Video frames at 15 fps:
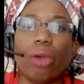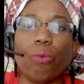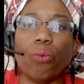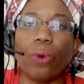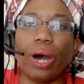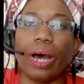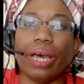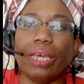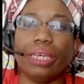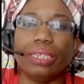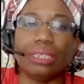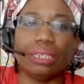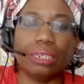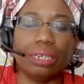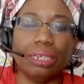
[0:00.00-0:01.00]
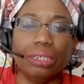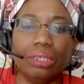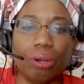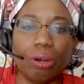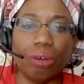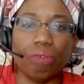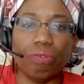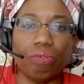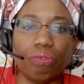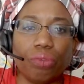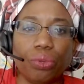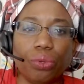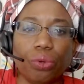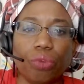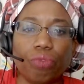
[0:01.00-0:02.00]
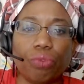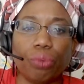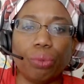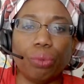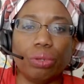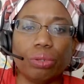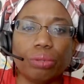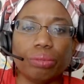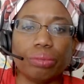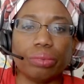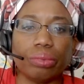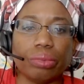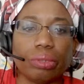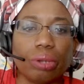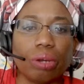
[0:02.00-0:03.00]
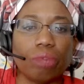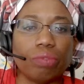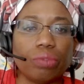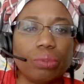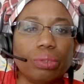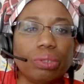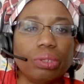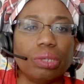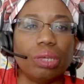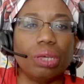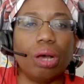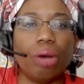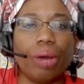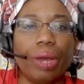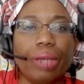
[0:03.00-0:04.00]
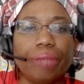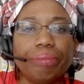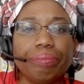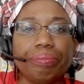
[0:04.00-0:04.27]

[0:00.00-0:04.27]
why is it in our food? All right.